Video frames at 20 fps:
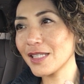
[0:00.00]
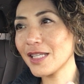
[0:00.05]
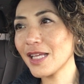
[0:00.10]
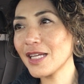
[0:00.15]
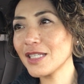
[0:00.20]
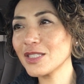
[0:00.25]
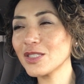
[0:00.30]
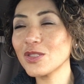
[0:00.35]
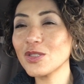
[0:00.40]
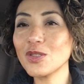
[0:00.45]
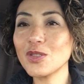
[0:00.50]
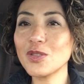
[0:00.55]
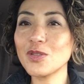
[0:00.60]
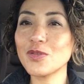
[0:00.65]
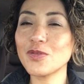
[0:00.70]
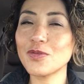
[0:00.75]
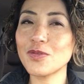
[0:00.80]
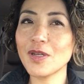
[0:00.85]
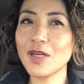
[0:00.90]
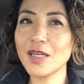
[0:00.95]
That sort
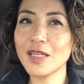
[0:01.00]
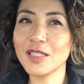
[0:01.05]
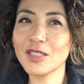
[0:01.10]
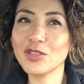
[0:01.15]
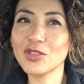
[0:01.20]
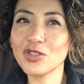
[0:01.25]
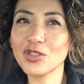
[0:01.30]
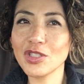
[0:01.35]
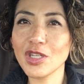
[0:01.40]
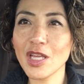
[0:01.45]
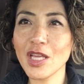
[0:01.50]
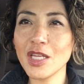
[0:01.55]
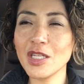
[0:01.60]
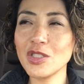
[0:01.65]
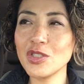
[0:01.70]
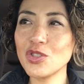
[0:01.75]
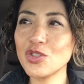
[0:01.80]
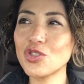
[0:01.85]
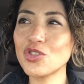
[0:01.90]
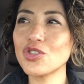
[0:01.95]
of
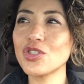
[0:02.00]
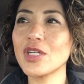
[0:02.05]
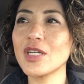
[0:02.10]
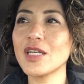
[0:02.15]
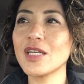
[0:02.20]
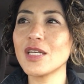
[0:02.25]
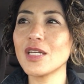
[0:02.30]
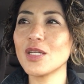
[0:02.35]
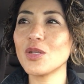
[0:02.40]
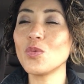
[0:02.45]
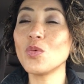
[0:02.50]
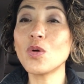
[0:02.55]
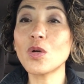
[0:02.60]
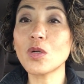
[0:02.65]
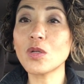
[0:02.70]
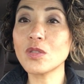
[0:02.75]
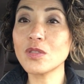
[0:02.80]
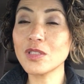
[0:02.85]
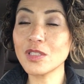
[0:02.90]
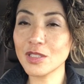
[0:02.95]
exchange
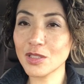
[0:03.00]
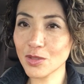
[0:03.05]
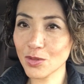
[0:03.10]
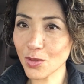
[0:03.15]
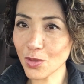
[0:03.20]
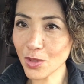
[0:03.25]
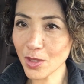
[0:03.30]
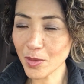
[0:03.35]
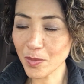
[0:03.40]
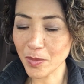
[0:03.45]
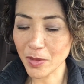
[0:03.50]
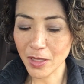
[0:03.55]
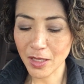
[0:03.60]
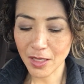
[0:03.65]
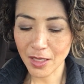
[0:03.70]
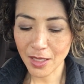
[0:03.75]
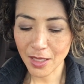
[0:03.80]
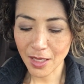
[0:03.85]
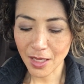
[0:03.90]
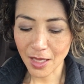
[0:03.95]
world is gonna
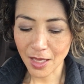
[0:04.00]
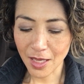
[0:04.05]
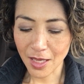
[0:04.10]
be